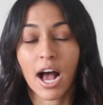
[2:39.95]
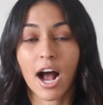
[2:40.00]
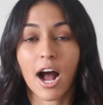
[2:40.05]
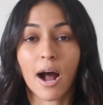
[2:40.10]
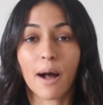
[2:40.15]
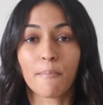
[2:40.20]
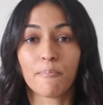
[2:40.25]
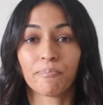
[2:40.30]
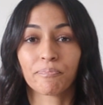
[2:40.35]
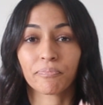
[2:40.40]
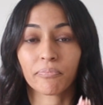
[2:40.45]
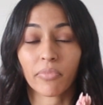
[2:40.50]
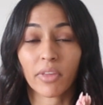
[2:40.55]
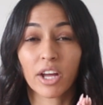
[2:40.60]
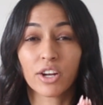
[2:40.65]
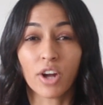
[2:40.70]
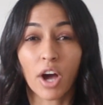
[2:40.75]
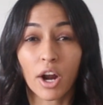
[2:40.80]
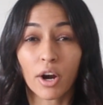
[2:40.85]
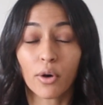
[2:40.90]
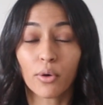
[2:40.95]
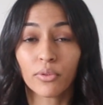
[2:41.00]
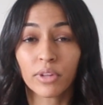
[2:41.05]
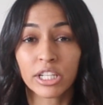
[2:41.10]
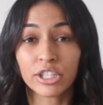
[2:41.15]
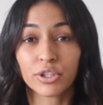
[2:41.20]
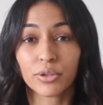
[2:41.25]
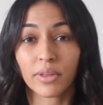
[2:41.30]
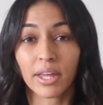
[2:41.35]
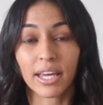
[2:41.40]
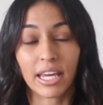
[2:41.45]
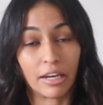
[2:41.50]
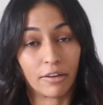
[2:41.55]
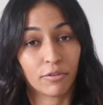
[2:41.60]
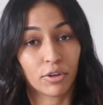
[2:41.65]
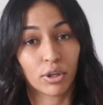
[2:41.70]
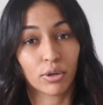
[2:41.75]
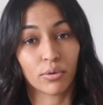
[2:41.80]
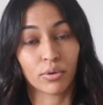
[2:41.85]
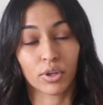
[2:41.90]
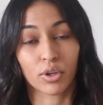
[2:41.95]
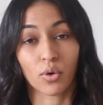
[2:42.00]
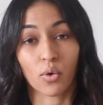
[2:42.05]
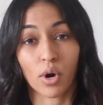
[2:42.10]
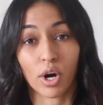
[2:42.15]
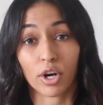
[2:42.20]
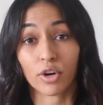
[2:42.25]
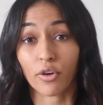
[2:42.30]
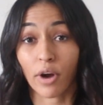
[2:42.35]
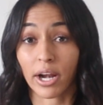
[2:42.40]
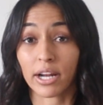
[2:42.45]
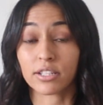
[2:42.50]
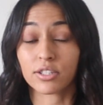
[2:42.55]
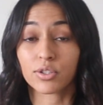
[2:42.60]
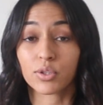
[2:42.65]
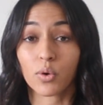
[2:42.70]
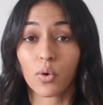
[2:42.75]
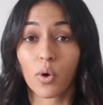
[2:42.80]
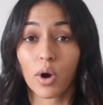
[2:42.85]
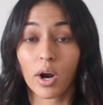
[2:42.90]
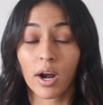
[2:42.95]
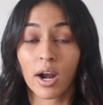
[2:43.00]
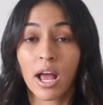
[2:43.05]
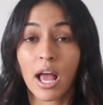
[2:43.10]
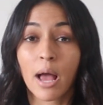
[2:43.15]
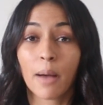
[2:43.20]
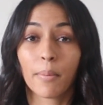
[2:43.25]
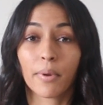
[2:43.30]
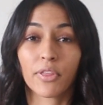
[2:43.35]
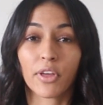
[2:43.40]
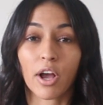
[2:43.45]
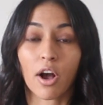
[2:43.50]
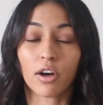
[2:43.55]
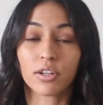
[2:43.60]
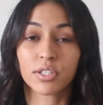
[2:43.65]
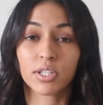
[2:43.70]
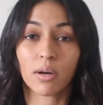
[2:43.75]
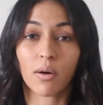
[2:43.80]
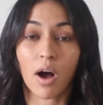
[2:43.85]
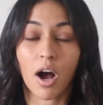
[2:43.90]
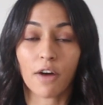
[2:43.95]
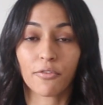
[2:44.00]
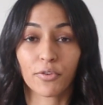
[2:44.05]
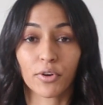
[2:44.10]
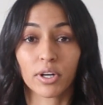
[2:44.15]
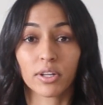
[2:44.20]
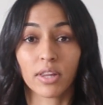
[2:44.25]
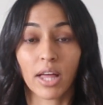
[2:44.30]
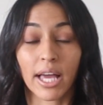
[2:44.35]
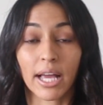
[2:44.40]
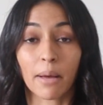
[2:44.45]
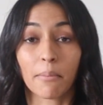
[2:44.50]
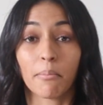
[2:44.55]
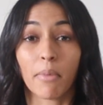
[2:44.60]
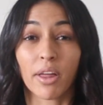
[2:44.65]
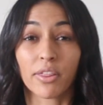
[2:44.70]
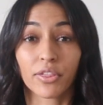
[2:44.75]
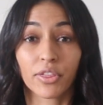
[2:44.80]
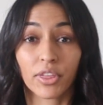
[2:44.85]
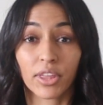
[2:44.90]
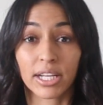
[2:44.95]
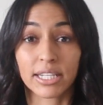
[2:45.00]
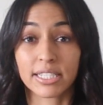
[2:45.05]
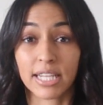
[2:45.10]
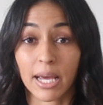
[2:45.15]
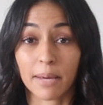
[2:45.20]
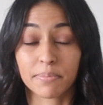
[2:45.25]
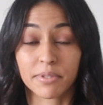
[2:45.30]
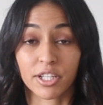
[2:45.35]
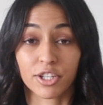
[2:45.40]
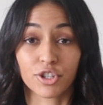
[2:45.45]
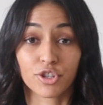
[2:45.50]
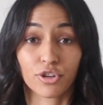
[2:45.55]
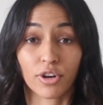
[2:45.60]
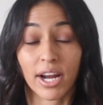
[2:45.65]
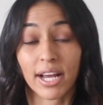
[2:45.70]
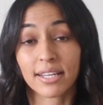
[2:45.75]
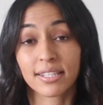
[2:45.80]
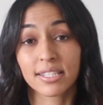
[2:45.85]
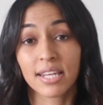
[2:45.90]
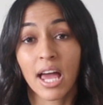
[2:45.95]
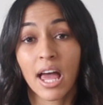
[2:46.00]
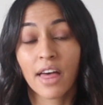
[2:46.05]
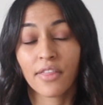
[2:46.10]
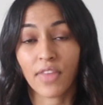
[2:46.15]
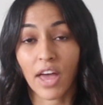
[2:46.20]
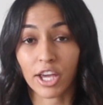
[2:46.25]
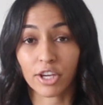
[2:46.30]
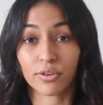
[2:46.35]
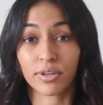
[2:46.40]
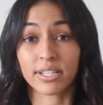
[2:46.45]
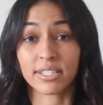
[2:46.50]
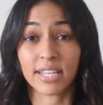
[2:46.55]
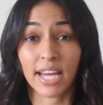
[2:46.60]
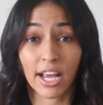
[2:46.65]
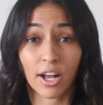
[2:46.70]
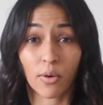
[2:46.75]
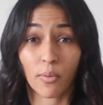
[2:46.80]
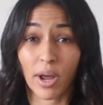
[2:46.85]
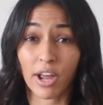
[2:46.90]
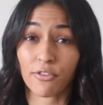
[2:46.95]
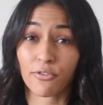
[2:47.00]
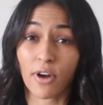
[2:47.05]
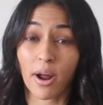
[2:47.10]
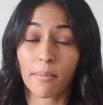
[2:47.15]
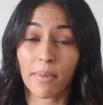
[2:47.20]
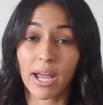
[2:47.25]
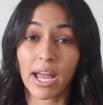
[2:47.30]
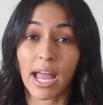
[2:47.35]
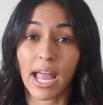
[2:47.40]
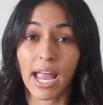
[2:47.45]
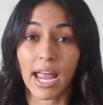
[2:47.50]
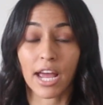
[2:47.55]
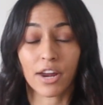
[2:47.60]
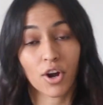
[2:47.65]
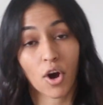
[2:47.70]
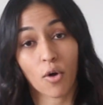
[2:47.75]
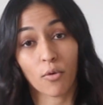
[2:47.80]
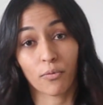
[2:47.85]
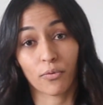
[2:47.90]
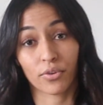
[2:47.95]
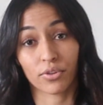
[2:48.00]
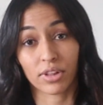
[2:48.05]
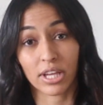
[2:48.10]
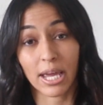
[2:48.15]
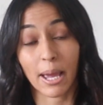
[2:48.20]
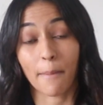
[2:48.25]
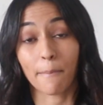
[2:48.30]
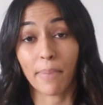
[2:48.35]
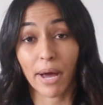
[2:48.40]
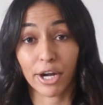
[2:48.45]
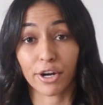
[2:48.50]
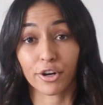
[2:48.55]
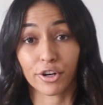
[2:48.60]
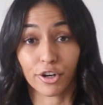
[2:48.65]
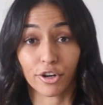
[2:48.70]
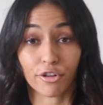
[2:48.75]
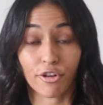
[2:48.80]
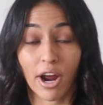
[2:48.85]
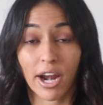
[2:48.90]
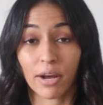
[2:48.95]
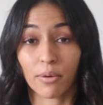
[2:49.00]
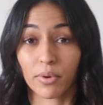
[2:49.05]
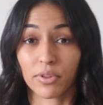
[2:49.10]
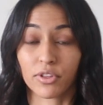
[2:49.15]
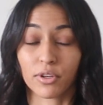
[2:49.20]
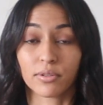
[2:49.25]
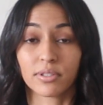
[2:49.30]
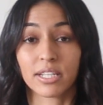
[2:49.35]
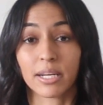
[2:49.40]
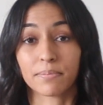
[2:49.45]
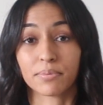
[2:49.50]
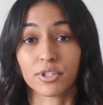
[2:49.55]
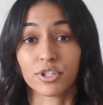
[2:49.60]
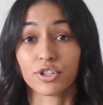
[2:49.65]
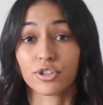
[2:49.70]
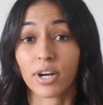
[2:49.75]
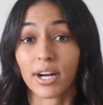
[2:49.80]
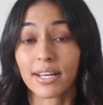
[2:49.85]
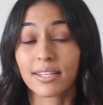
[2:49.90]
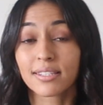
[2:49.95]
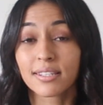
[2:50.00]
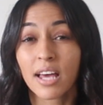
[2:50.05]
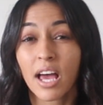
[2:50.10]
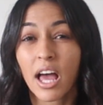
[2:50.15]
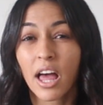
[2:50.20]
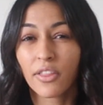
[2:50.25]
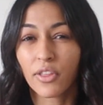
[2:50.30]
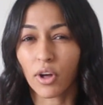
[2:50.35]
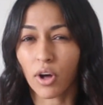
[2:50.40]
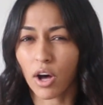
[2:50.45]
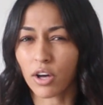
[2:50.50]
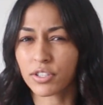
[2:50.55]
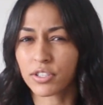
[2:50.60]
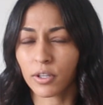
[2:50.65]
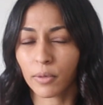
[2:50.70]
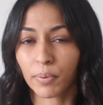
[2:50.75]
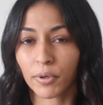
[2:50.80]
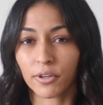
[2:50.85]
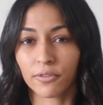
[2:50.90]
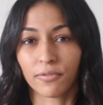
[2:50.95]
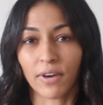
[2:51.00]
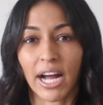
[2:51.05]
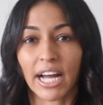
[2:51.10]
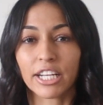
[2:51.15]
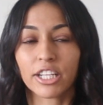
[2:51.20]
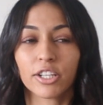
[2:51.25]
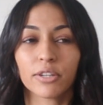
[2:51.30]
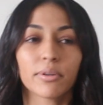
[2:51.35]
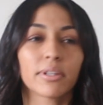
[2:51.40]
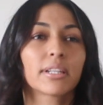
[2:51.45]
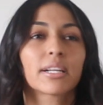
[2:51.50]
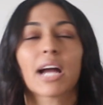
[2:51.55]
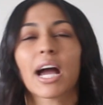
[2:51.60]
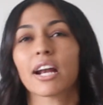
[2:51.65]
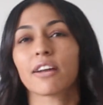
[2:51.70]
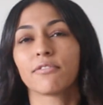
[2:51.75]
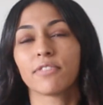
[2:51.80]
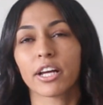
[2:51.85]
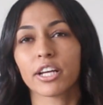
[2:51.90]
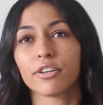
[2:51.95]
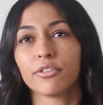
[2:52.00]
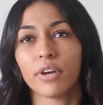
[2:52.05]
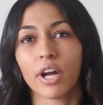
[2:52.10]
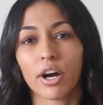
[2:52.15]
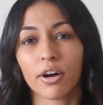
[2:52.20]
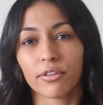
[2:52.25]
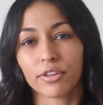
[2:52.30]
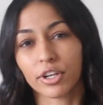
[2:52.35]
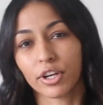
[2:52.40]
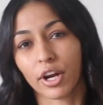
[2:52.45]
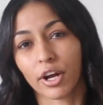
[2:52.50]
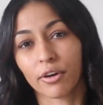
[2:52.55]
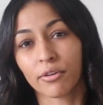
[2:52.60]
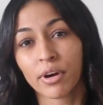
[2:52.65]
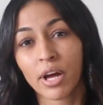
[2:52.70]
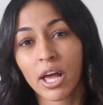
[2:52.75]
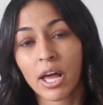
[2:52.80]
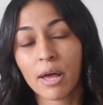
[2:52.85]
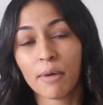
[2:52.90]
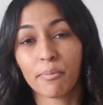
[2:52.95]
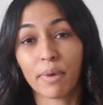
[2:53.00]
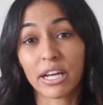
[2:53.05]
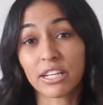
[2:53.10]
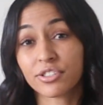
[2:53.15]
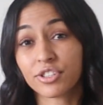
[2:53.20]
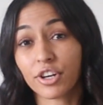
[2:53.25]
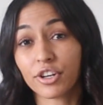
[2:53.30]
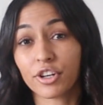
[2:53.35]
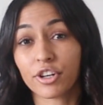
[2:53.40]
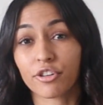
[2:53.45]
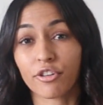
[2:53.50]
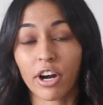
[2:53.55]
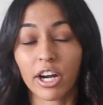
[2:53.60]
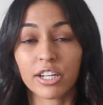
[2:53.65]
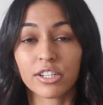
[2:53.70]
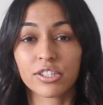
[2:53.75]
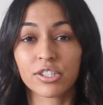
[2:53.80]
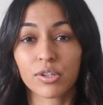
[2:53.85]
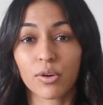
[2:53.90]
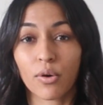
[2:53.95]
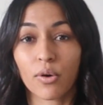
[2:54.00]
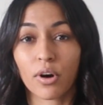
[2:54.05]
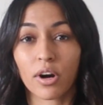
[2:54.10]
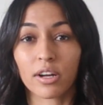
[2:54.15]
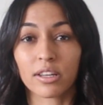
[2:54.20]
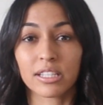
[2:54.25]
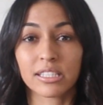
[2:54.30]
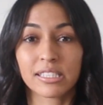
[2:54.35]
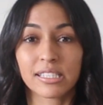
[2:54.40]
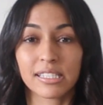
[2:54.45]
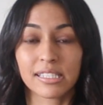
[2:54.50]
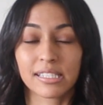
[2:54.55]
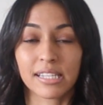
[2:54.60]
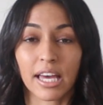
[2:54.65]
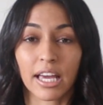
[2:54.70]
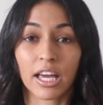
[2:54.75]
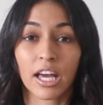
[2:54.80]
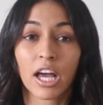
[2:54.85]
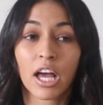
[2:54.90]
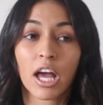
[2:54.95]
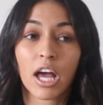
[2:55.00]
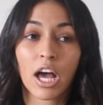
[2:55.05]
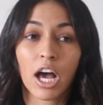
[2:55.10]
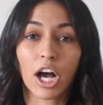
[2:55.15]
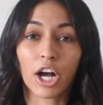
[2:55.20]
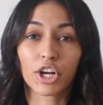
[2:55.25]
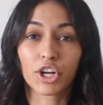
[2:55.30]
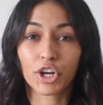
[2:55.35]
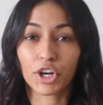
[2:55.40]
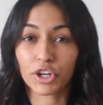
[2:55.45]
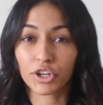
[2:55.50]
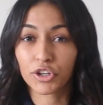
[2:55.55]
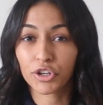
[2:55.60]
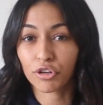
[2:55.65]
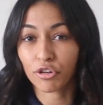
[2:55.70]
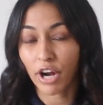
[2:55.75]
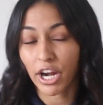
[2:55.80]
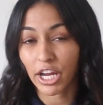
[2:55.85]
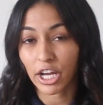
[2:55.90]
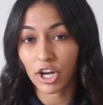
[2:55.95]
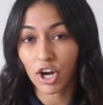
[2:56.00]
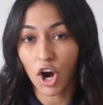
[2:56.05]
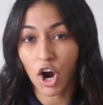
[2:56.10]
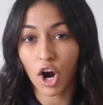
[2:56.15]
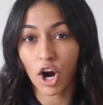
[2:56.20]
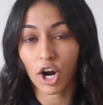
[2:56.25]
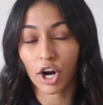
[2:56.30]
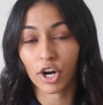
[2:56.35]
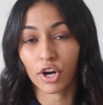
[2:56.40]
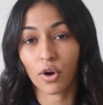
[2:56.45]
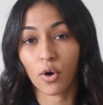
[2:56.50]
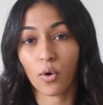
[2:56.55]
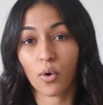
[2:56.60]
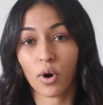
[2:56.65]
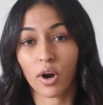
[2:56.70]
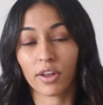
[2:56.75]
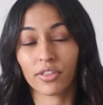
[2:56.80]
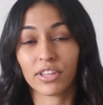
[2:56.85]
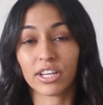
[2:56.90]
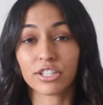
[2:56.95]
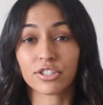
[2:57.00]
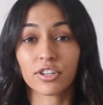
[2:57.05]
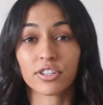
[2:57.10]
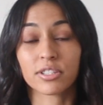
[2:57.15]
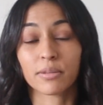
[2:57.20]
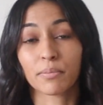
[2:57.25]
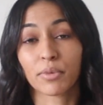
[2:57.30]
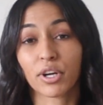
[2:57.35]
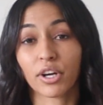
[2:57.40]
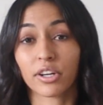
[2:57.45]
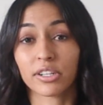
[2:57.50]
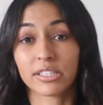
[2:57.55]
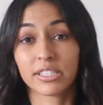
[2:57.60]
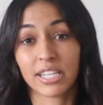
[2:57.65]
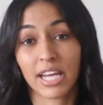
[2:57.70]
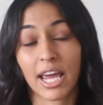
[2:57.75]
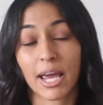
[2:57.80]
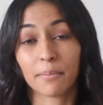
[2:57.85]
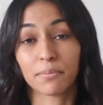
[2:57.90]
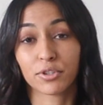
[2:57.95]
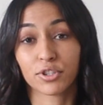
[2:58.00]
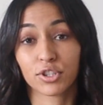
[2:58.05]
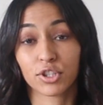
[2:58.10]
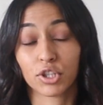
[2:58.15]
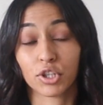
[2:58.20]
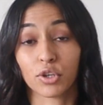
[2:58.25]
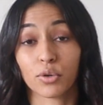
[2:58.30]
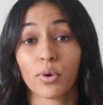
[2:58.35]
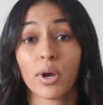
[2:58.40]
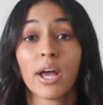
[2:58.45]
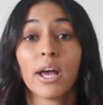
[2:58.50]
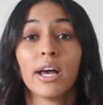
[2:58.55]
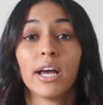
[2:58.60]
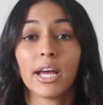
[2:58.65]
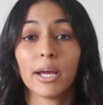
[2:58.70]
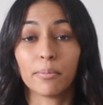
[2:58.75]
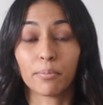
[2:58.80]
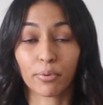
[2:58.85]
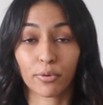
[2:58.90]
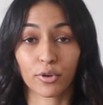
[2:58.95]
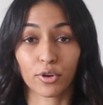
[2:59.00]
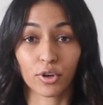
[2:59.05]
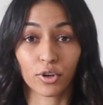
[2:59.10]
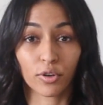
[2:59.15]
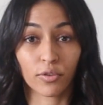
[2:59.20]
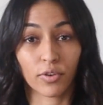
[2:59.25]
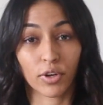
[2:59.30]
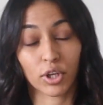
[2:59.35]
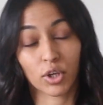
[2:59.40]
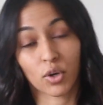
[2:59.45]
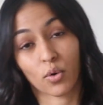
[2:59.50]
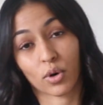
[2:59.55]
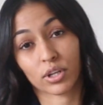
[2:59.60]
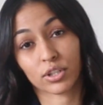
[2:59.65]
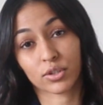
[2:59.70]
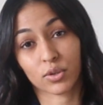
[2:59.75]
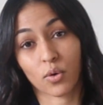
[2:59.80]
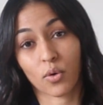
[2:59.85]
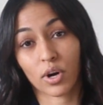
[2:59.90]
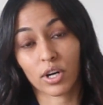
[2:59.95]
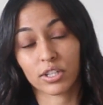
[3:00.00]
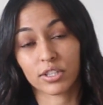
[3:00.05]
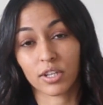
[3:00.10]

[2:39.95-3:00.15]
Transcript: Um, Not only do they give you your credit score, but they also offer like monthly tips and tricks that you can take away from it and hopefully better your credit with those tips and tricks. They'll also provide you and kind of let you know, you know, based on your credit score, this is like a good credit card, or these are some good tips to improve your score.